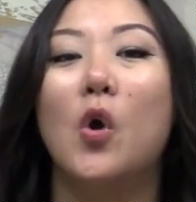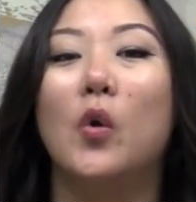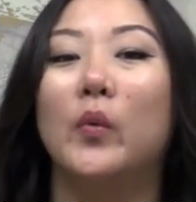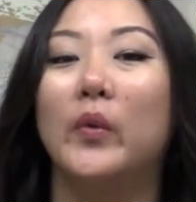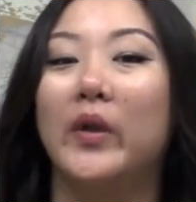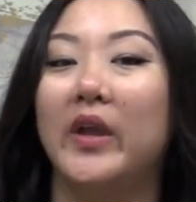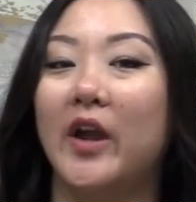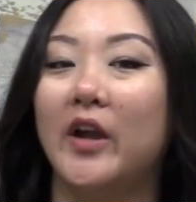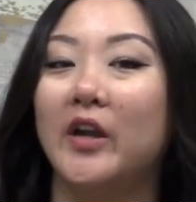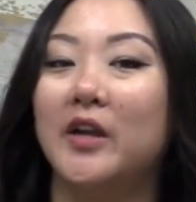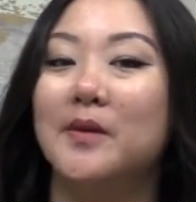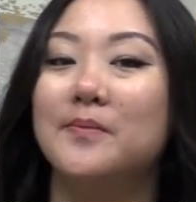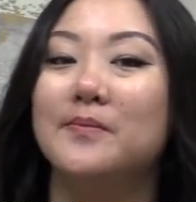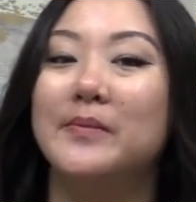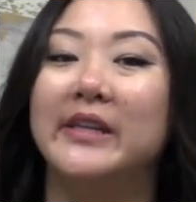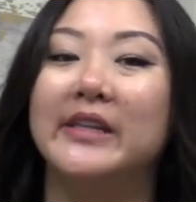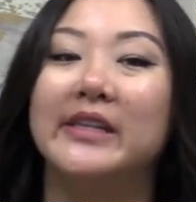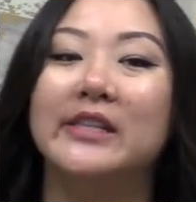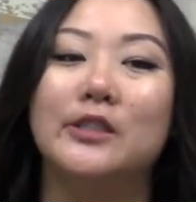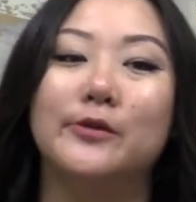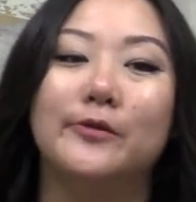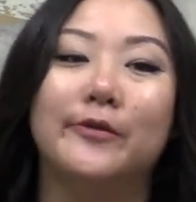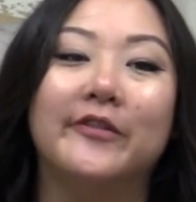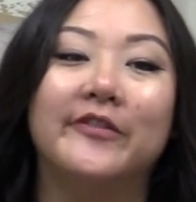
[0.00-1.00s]
we are
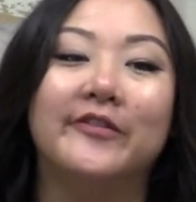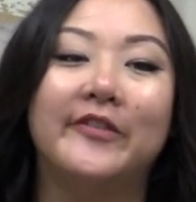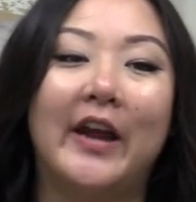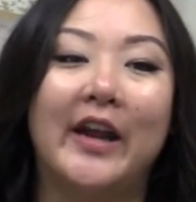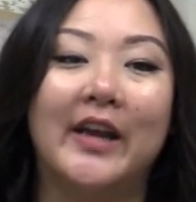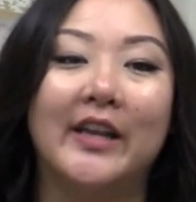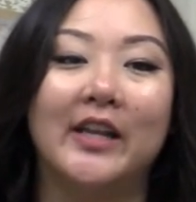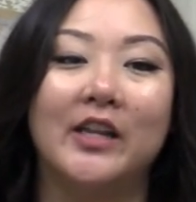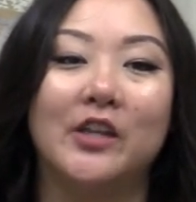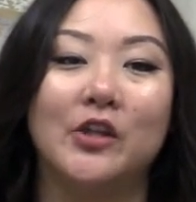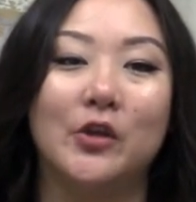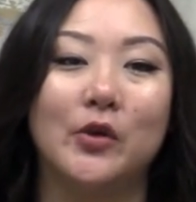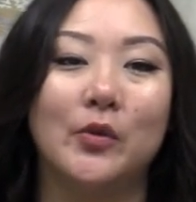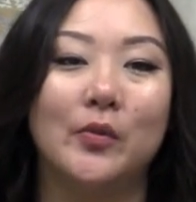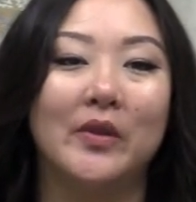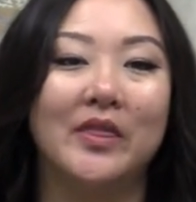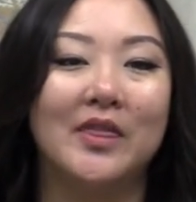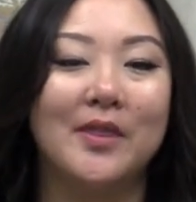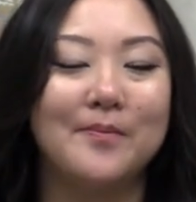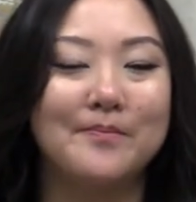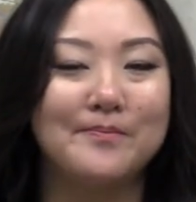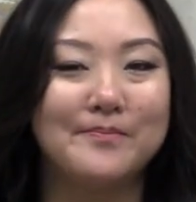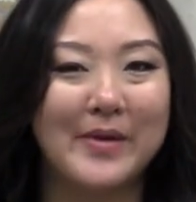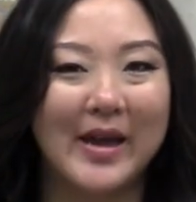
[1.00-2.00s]
committed to providing you with
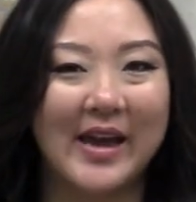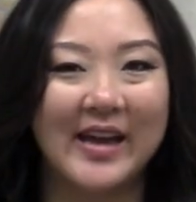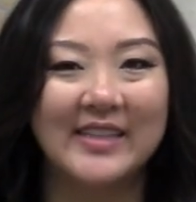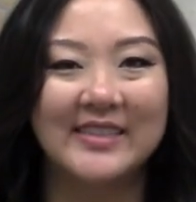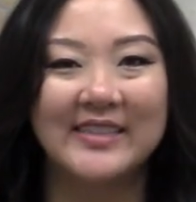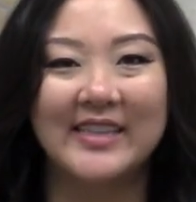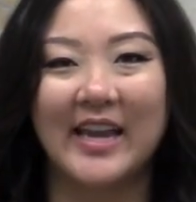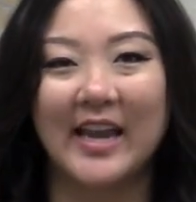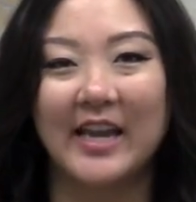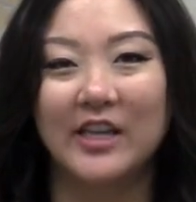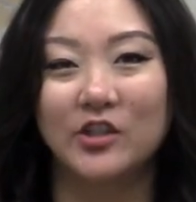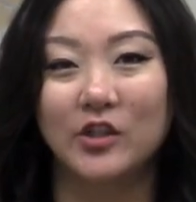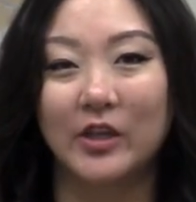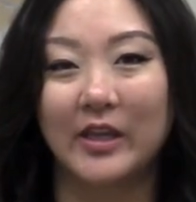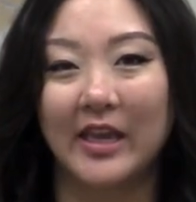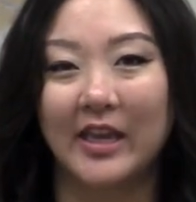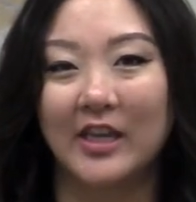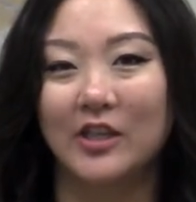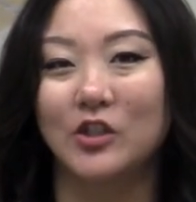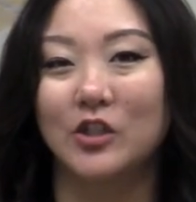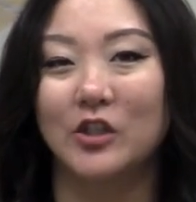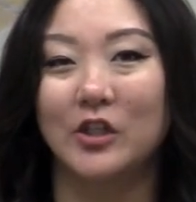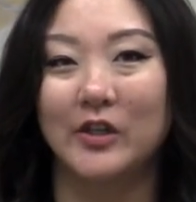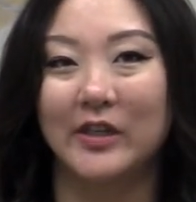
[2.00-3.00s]
the best
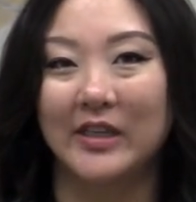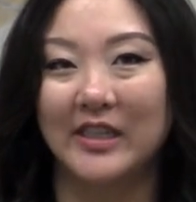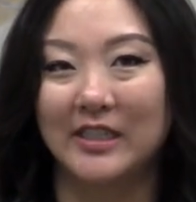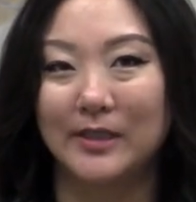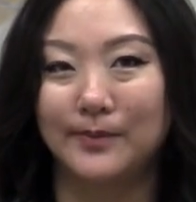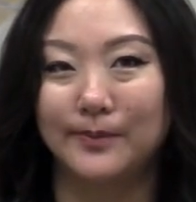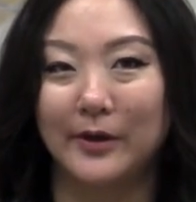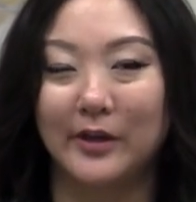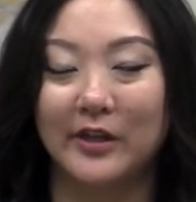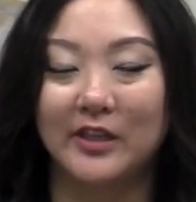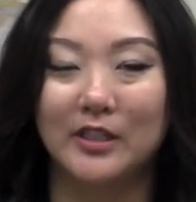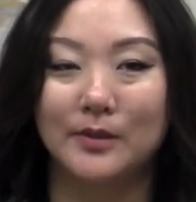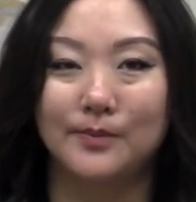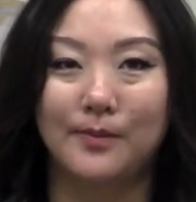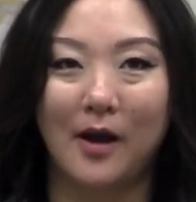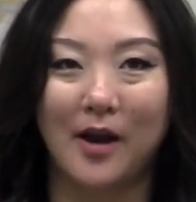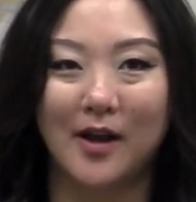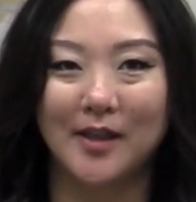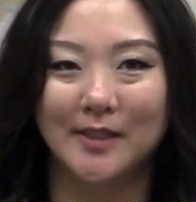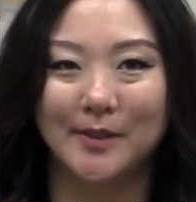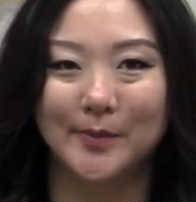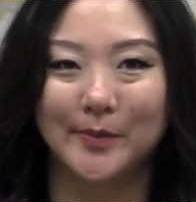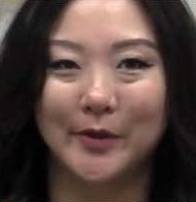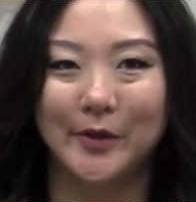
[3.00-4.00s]
educational experience
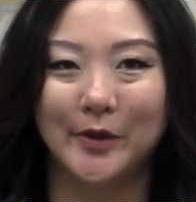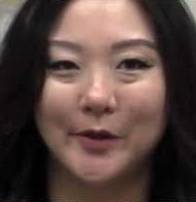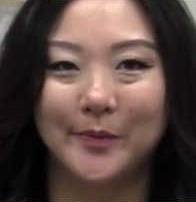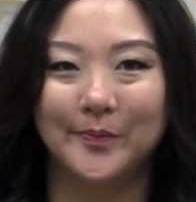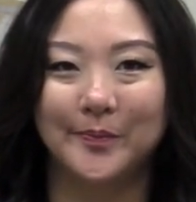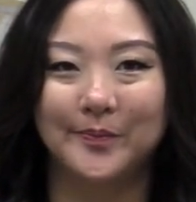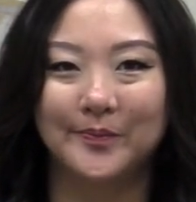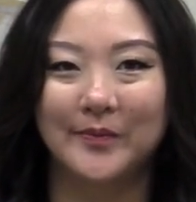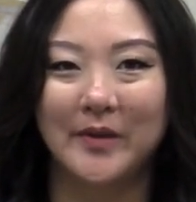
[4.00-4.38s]
possible.